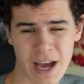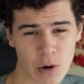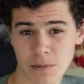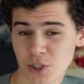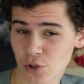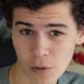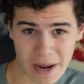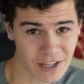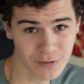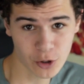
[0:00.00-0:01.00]
Now, I'm sure
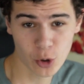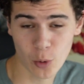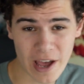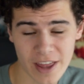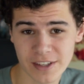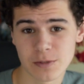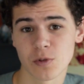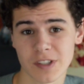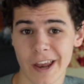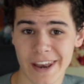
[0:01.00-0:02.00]
many of you are aware this
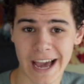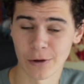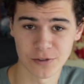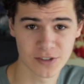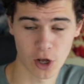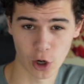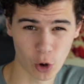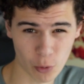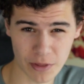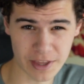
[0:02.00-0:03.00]
was announced
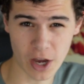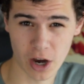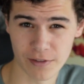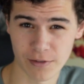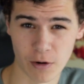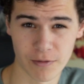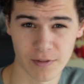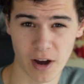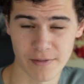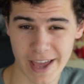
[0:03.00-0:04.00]
along with the iPhone
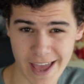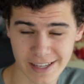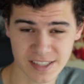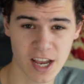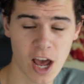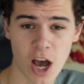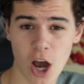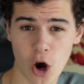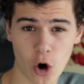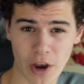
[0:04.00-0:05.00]
5S
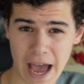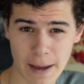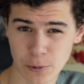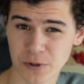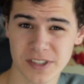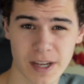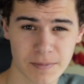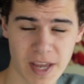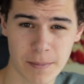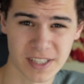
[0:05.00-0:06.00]
on Apple's
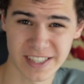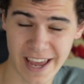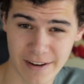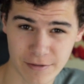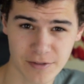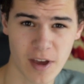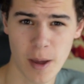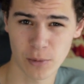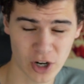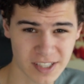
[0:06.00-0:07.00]
September 10th
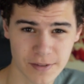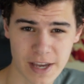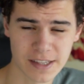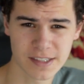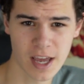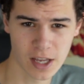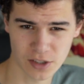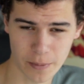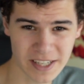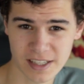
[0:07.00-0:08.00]
press event.
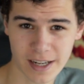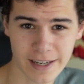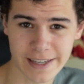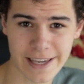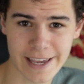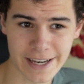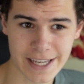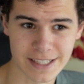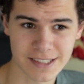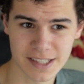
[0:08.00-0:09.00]
So basically, it
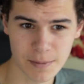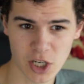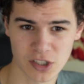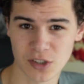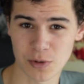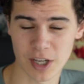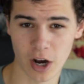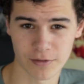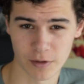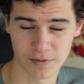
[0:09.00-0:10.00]
is similar to the
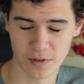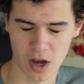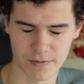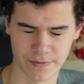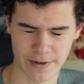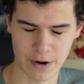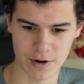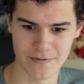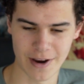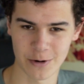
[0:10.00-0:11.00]
iPhone 5,
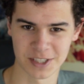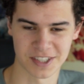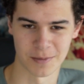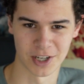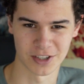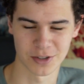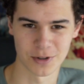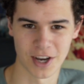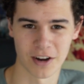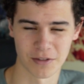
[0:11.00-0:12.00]
very, very similar to
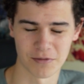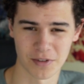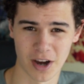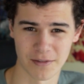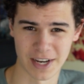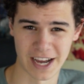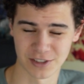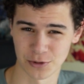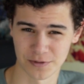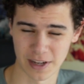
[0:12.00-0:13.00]
the iPhone 5 in
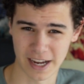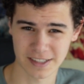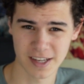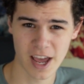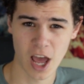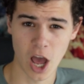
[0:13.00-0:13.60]
actual fact.